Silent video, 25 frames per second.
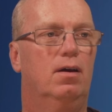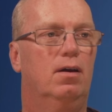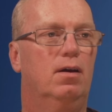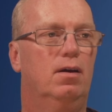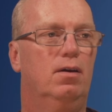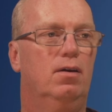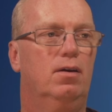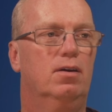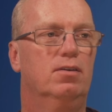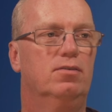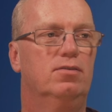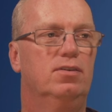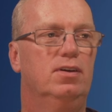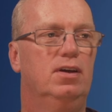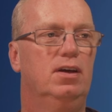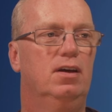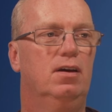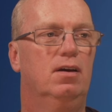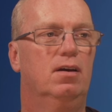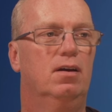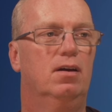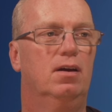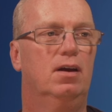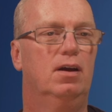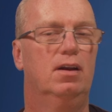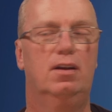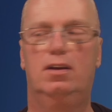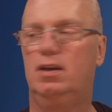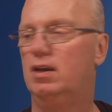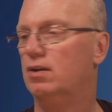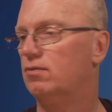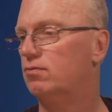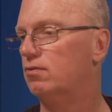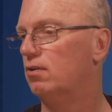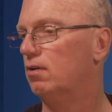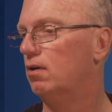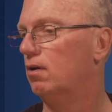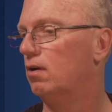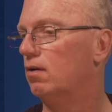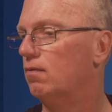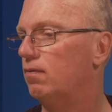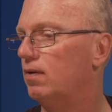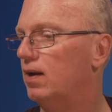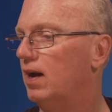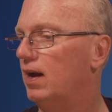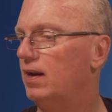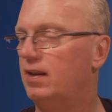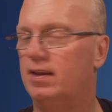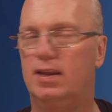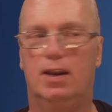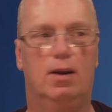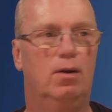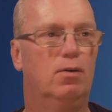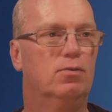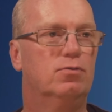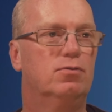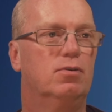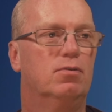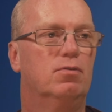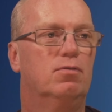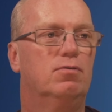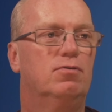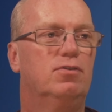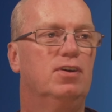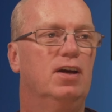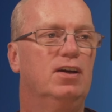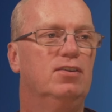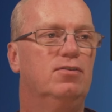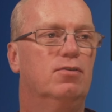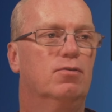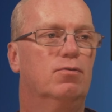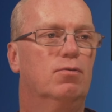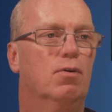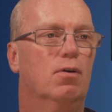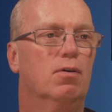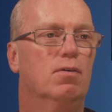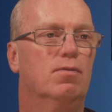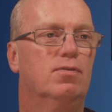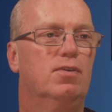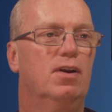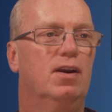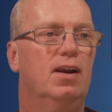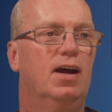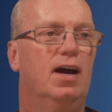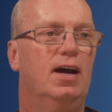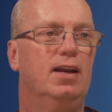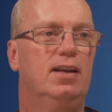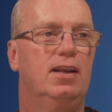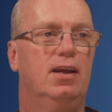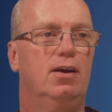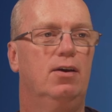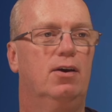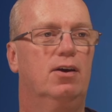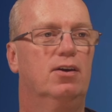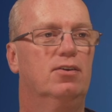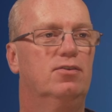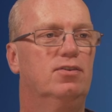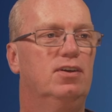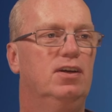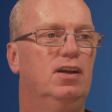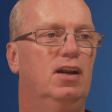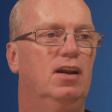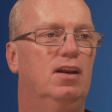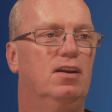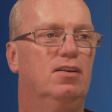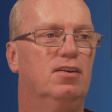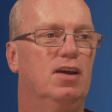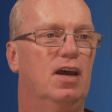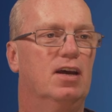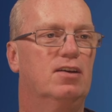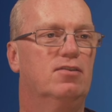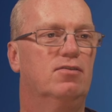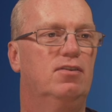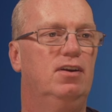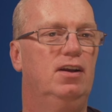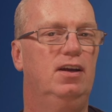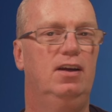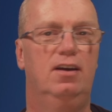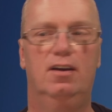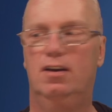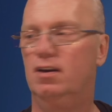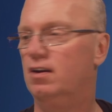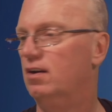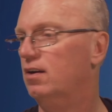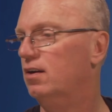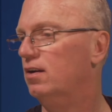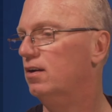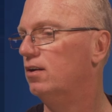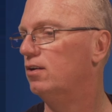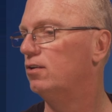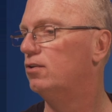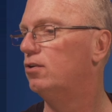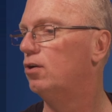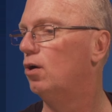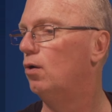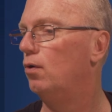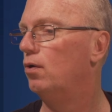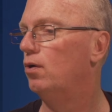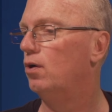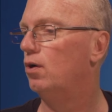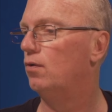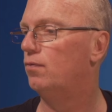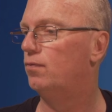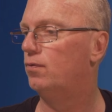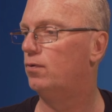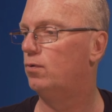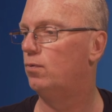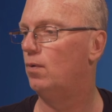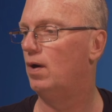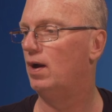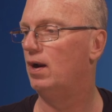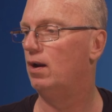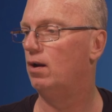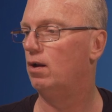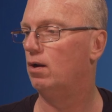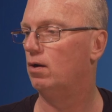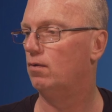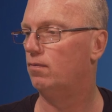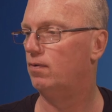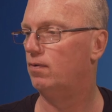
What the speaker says: You can see it gives a lot of light. You can also change the color of the light, and you can see that it's actually throwing off quite a lot of